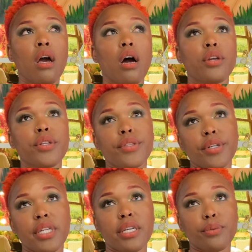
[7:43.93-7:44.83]
On the
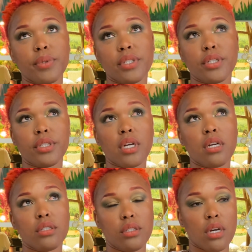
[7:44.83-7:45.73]
30th, when they're
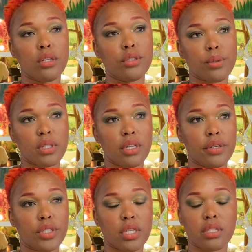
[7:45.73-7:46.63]
done doing their
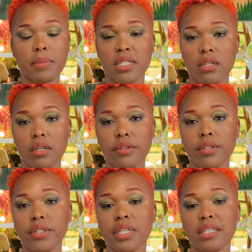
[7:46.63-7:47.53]
adjustments, on the
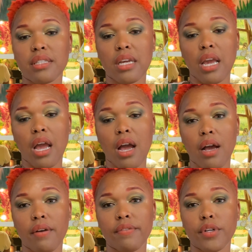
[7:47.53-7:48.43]
30th, they
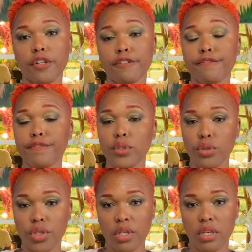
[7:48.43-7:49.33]
have her
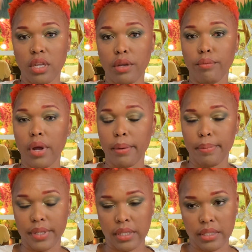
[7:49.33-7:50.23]
fusion and rod
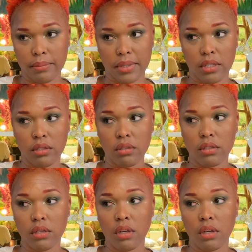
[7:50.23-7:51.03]
placement.